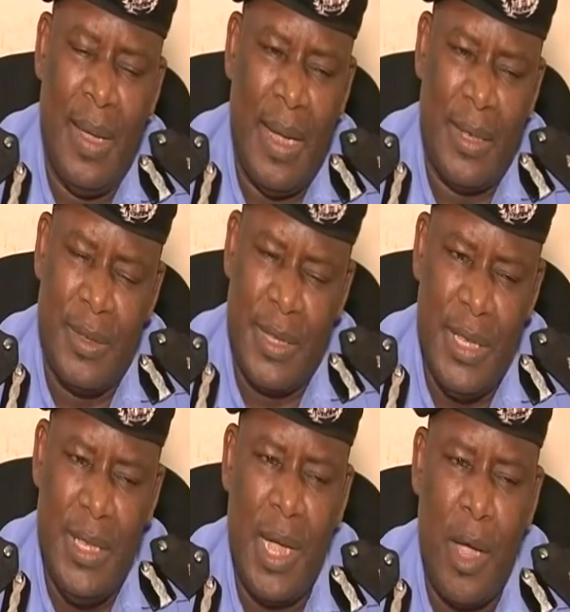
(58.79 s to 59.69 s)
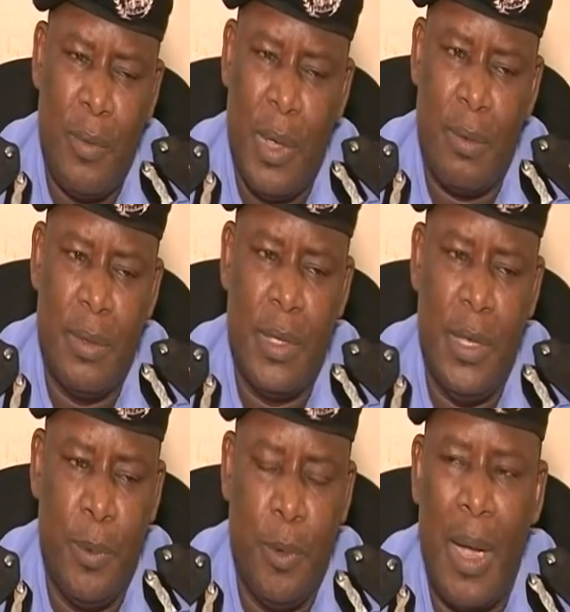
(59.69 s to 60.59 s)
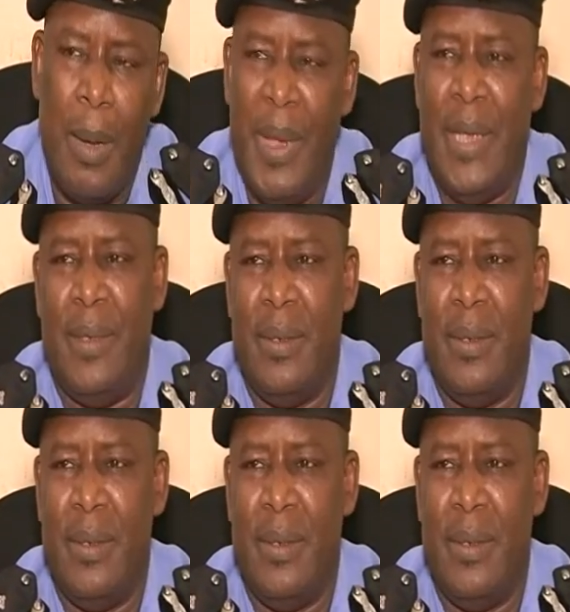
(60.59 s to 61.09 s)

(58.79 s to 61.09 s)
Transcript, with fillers: and to see how we are going to deploy our men